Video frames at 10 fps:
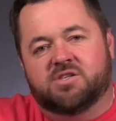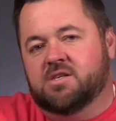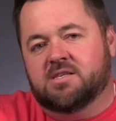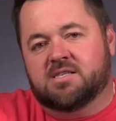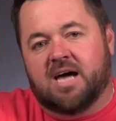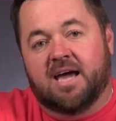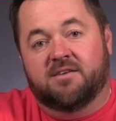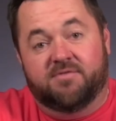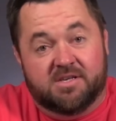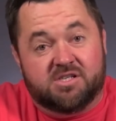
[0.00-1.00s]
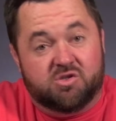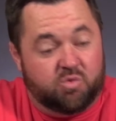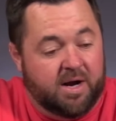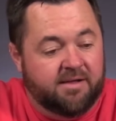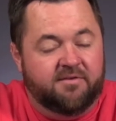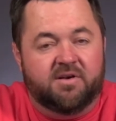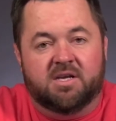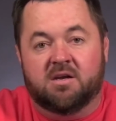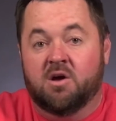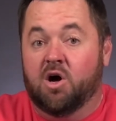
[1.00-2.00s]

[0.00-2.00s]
to decide if this is relevant,